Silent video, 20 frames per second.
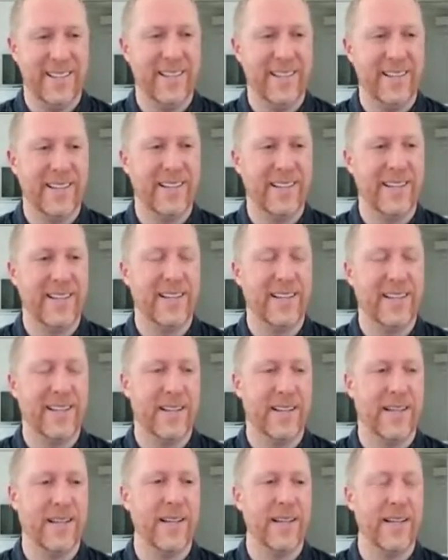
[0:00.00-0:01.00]

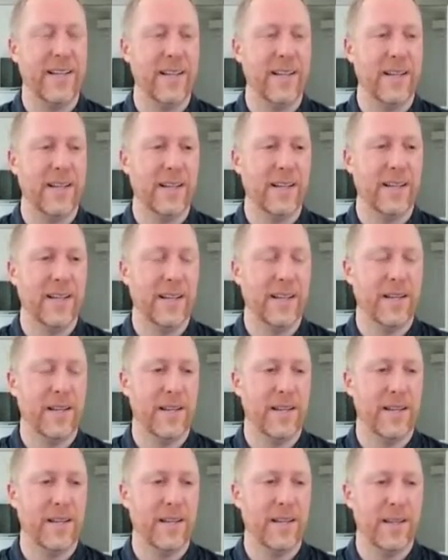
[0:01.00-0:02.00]

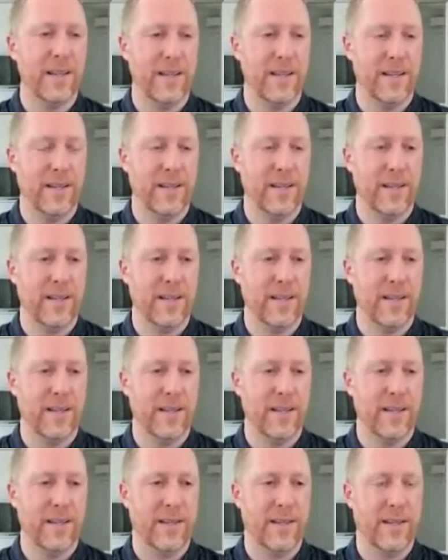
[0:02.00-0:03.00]

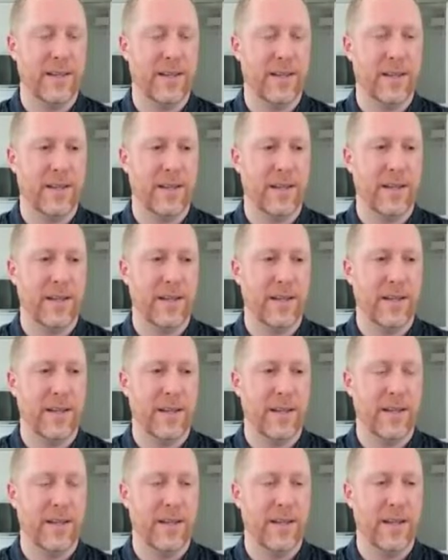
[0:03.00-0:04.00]

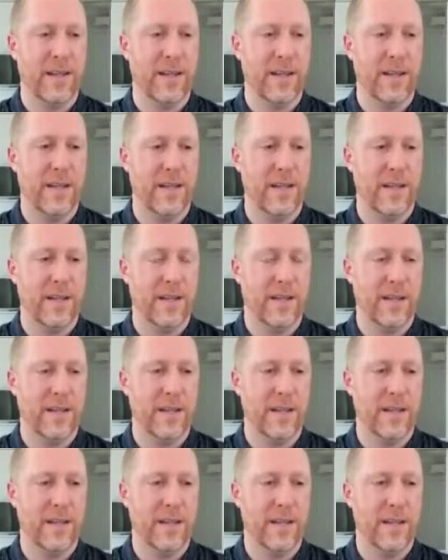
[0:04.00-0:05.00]

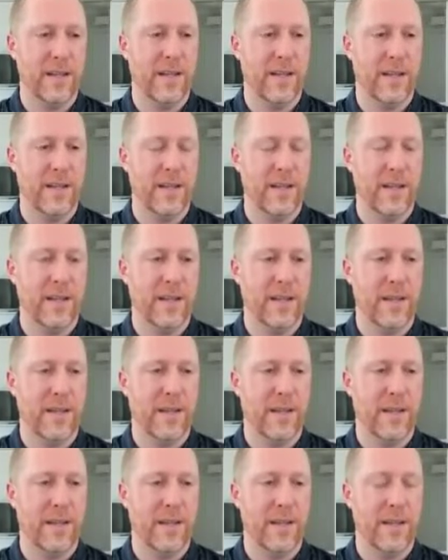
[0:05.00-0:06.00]

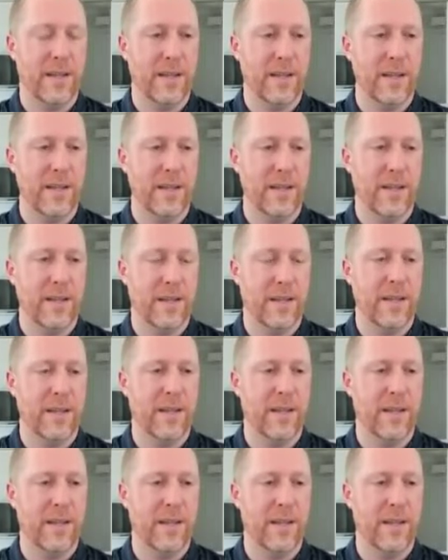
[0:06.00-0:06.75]
[no speech]